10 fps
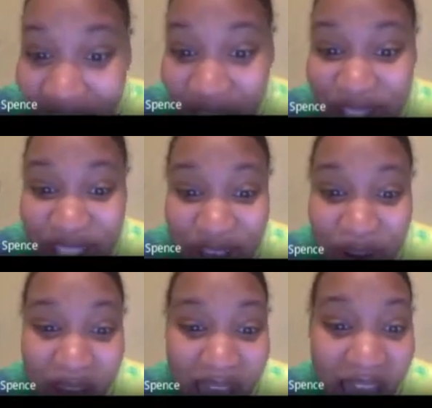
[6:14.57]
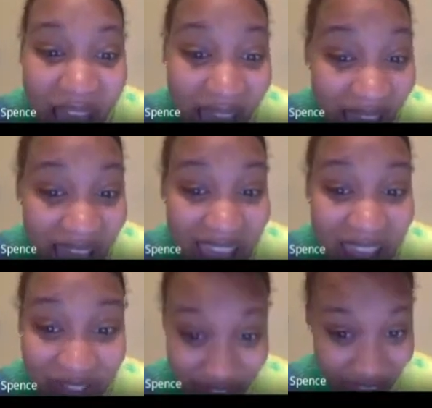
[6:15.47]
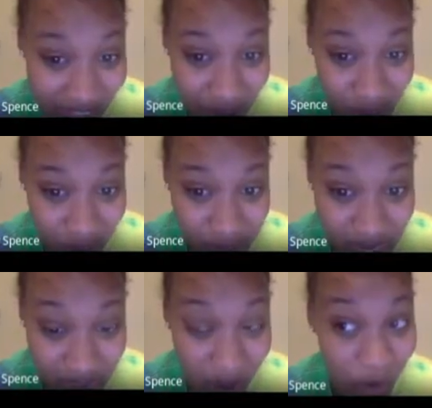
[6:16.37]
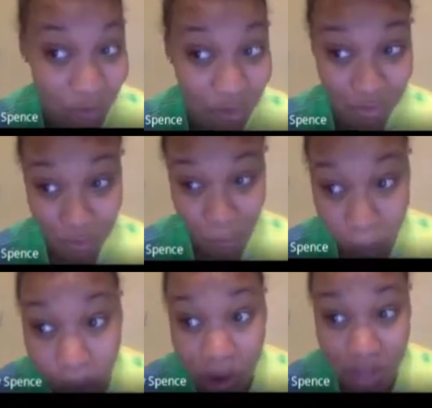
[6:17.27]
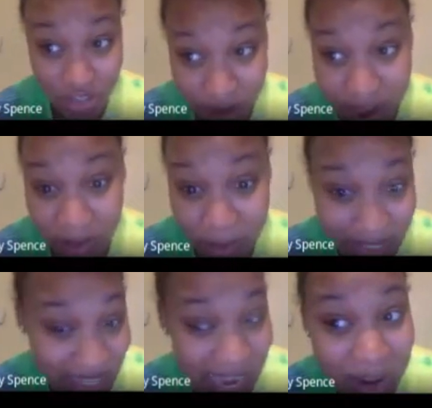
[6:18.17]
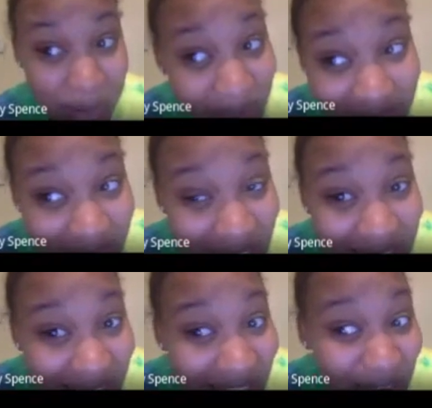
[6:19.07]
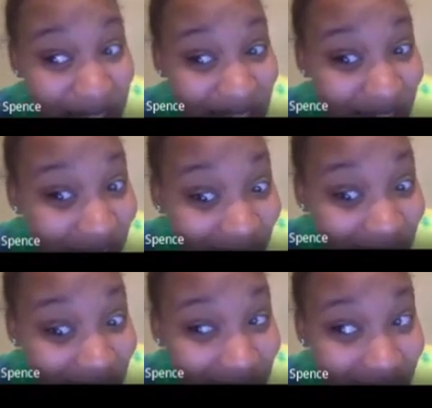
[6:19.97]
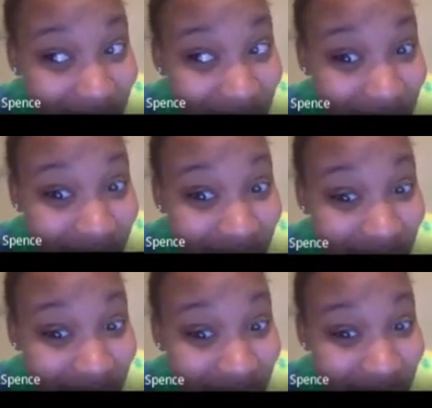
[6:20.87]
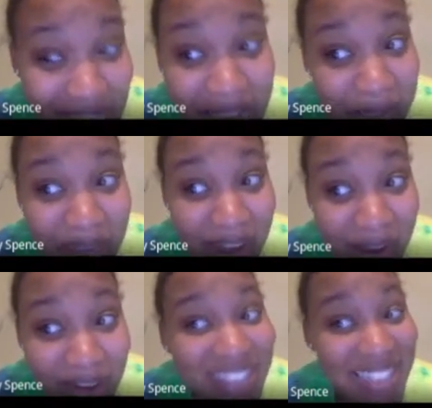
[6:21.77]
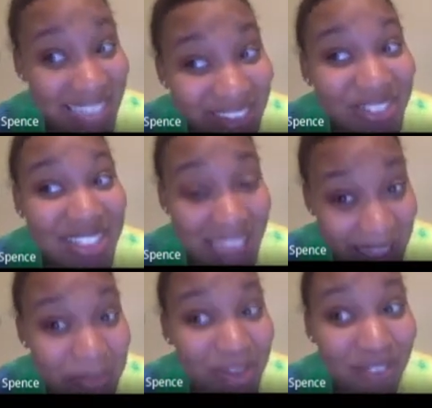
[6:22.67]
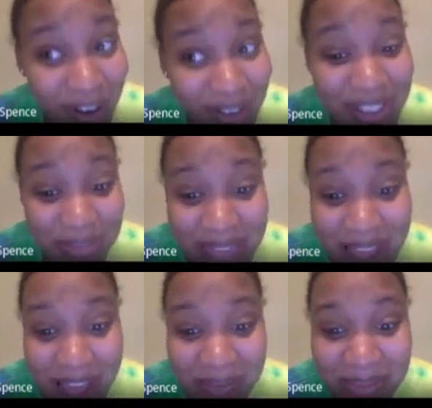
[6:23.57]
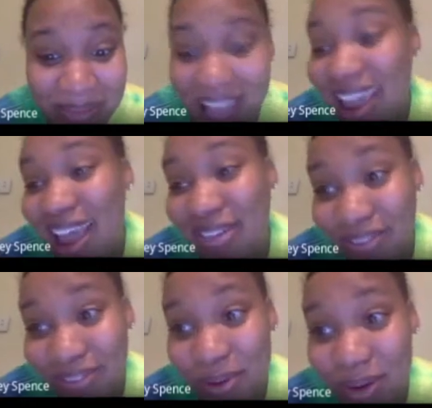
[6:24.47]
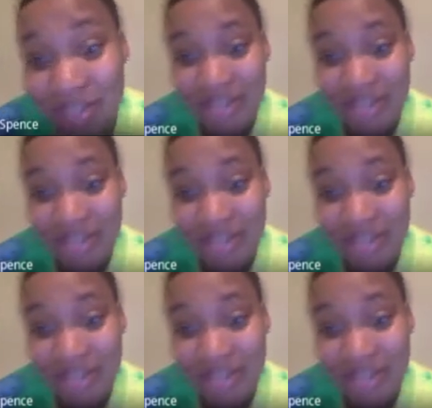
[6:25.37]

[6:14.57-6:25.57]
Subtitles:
So I found 4 triangles. Did anyone get anything else different? Let me know, because teachers can be wrong sometimes. I counted 4.